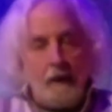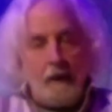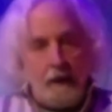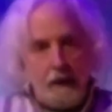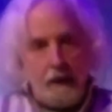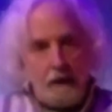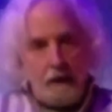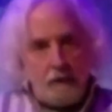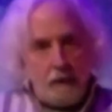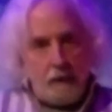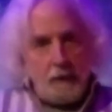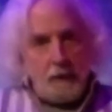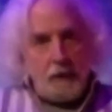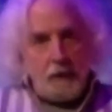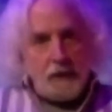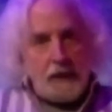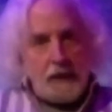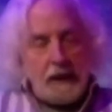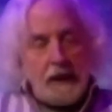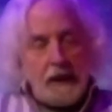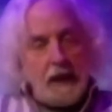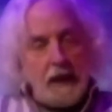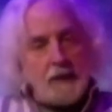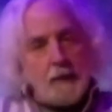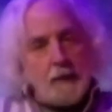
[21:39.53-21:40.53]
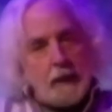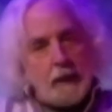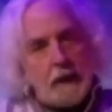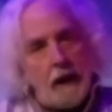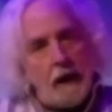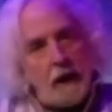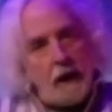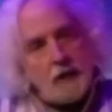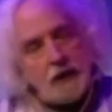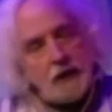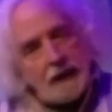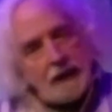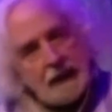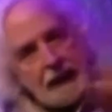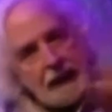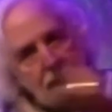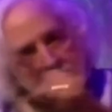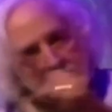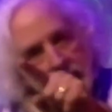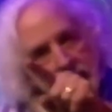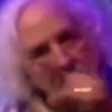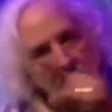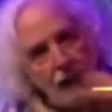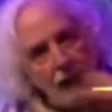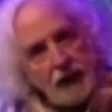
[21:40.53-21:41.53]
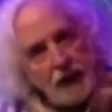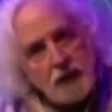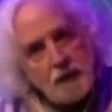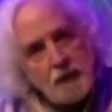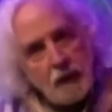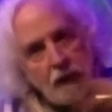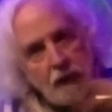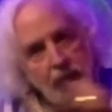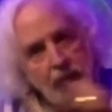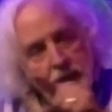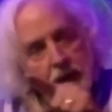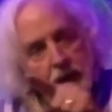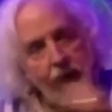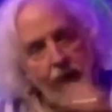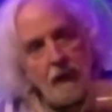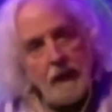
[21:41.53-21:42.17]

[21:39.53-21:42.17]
Ether, Music, and Espionage. In the acknowledgement,